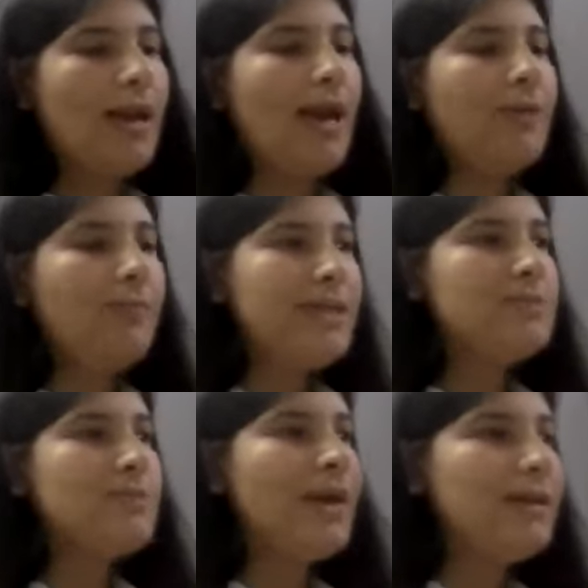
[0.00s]
And
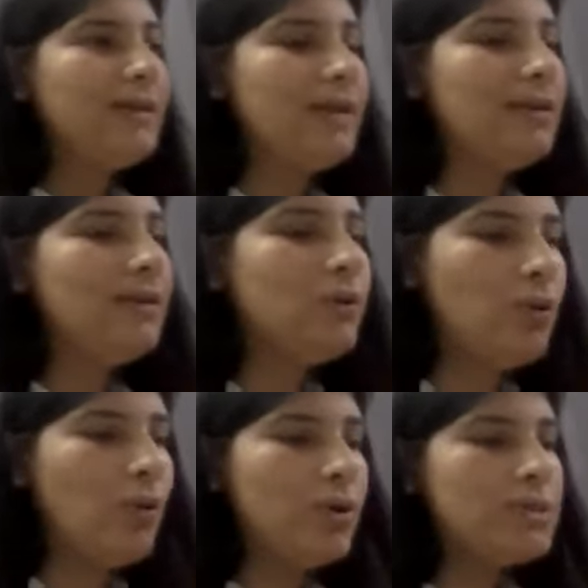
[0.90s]
please mind it that in
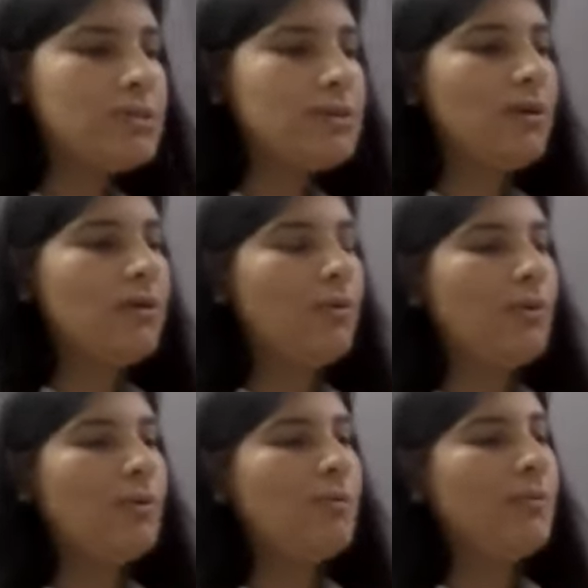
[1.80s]
courts,
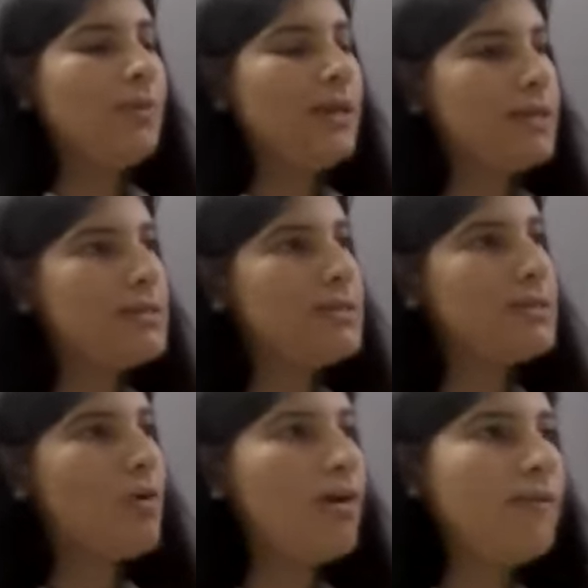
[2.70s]
it is
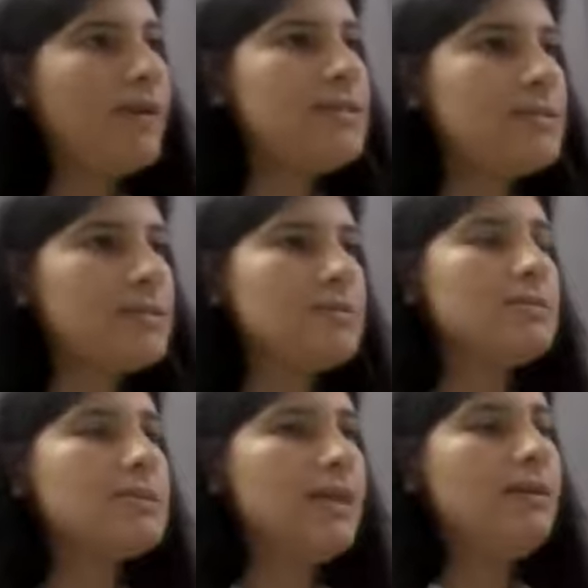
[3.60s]
always
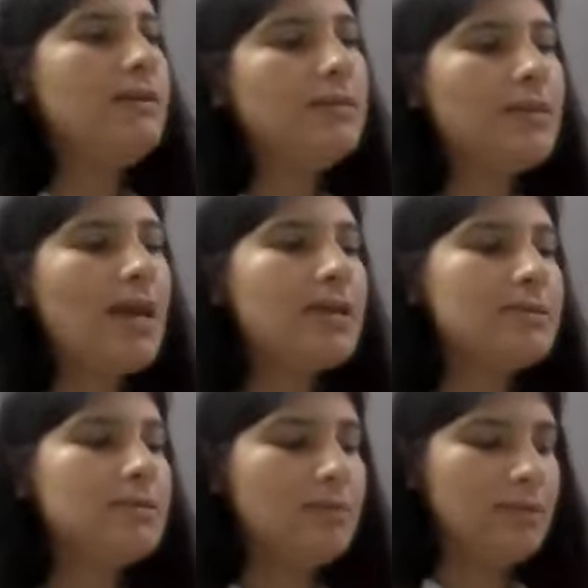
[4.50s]
seen
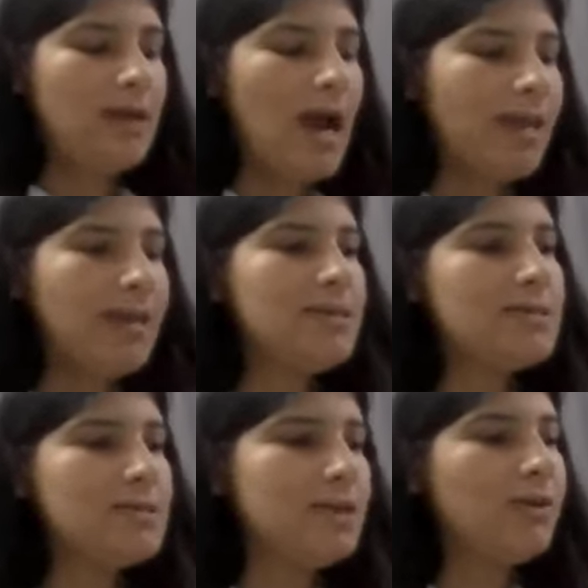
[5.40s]
that the
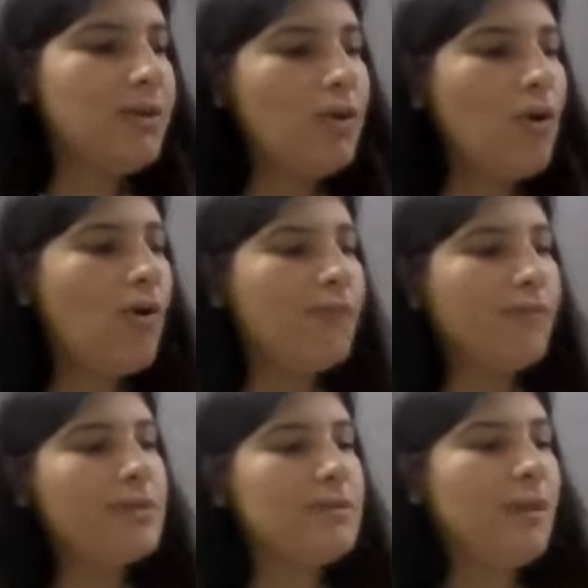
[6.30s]
highest degree of
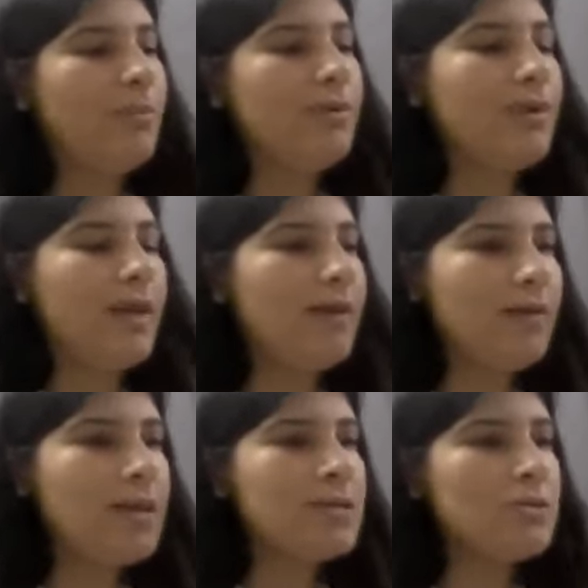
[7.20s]
reasonable
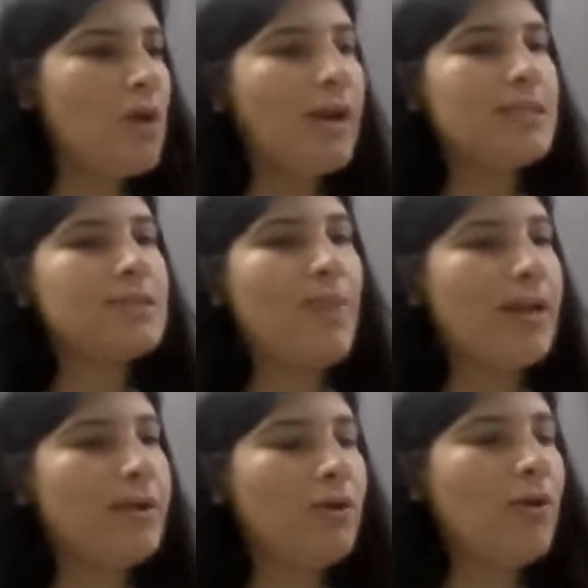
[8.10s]
care is not
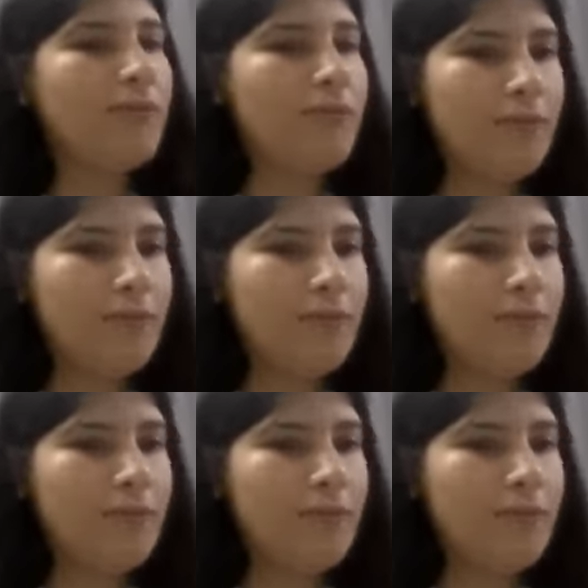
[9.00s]
expected of